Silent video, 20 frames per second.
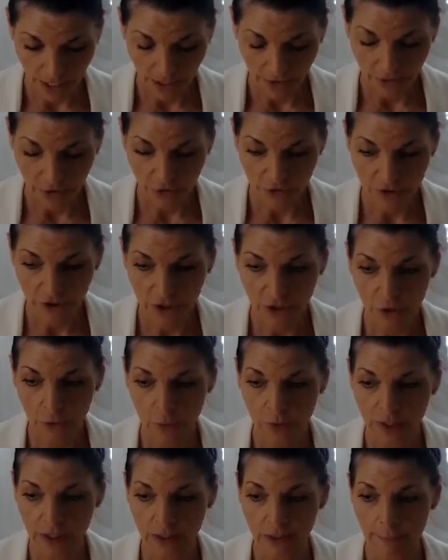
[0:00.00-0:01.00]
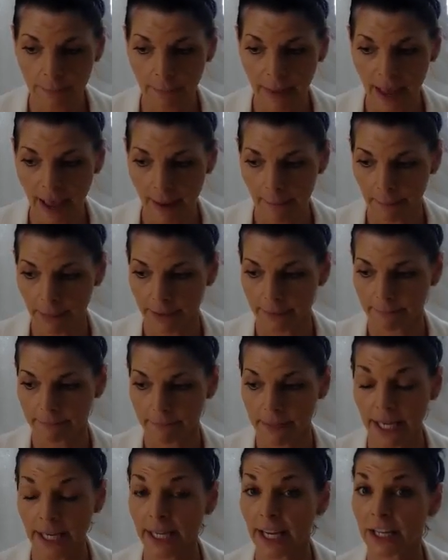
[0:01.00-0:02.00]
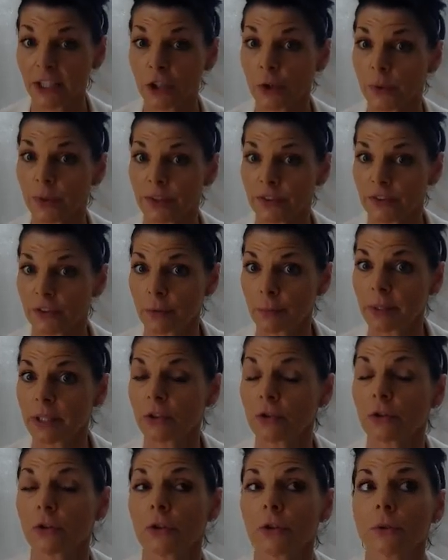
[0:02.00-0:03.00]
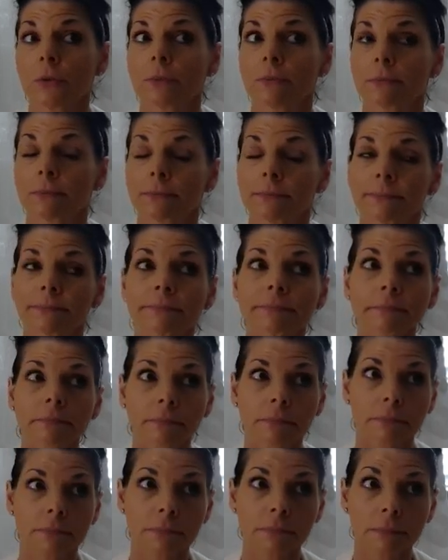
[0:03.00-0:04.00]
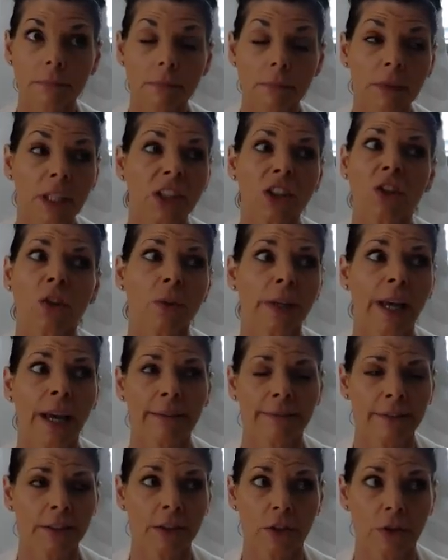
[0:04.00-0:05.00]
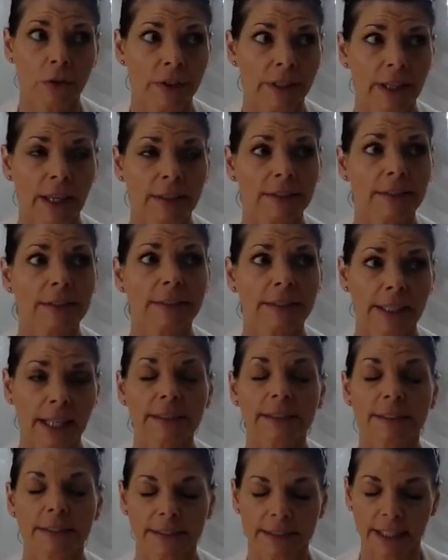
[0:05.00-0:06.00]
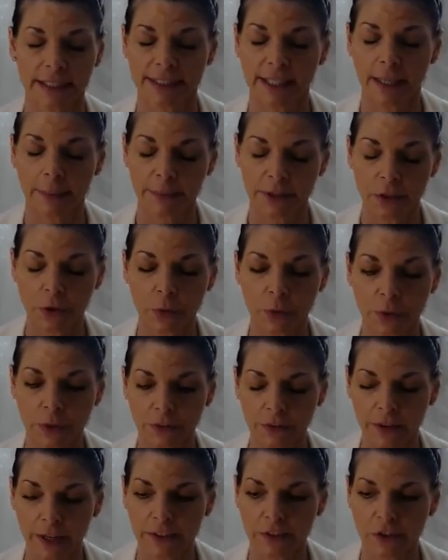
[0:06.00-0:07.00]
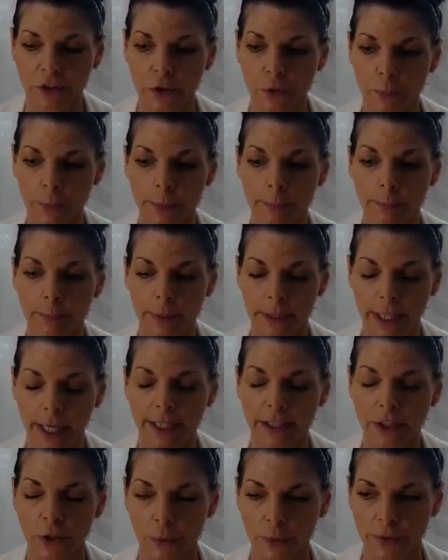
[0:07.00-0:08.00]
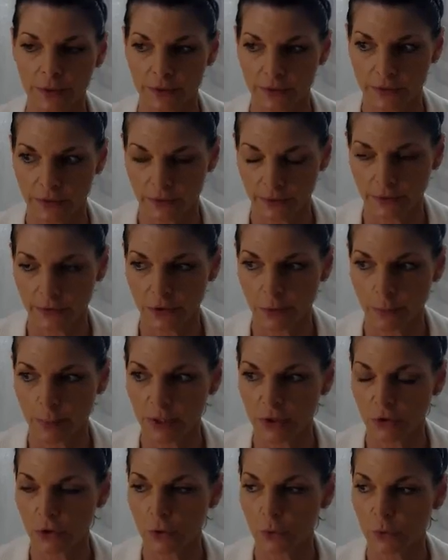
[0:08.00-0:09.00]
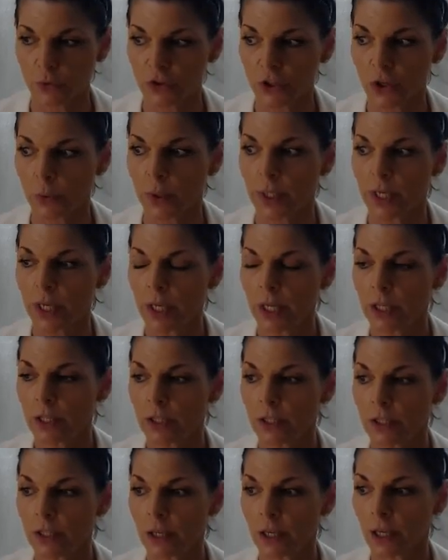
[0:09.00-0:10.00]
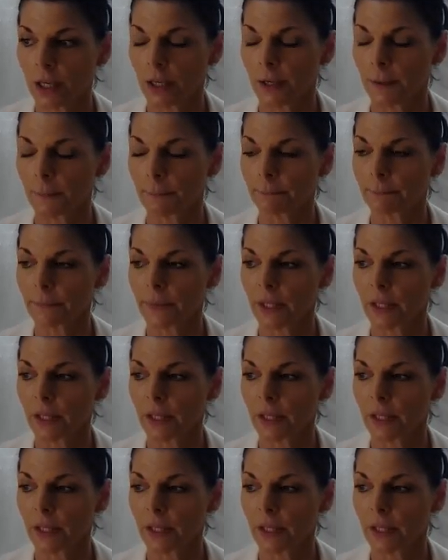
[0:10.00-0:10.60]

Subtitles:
There's a unique map, and I know this to be true. You don't have to agree. That's absolutely fine too, but I know this to be true. So, um,